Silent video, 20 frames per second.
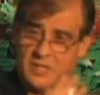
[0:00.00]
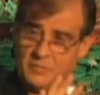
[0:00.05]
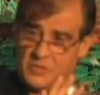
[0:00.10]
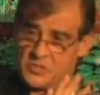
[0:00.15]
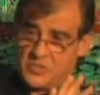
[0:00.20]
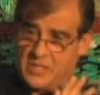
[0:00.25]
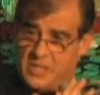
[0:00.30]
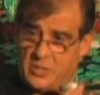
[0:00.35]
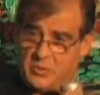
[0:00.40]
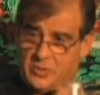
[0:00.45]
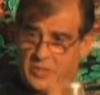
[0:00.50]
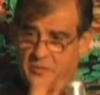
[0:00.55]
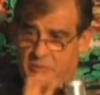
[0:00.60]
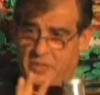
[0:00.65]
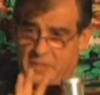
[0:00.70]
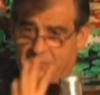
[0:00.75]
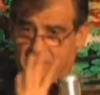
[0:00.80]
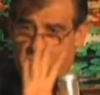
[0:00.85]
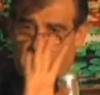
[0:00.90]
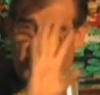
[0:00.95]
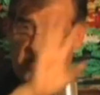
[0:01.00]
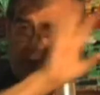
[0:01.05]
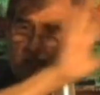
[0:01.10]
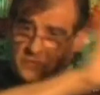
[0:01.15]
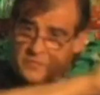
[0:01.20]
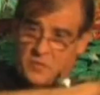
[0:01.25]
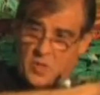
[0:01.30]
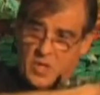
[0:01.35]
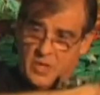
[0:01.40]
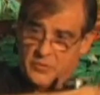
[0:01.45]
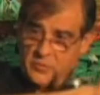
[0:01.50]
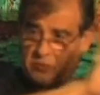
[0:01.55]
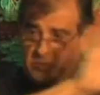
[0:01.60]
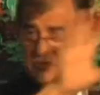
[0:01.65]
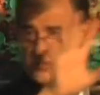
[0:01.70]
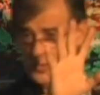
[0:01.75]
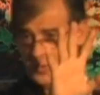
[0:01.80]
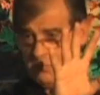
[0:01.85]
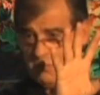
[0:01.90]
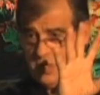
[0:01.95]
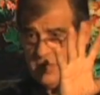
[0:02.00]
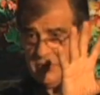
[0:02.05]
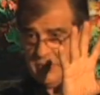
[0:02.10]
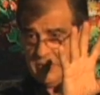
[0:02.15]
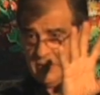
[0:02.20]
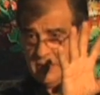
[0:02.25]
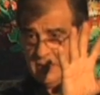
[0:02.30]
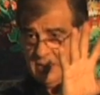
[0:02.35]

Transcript: et cetera, they think of God as father, there's no mother.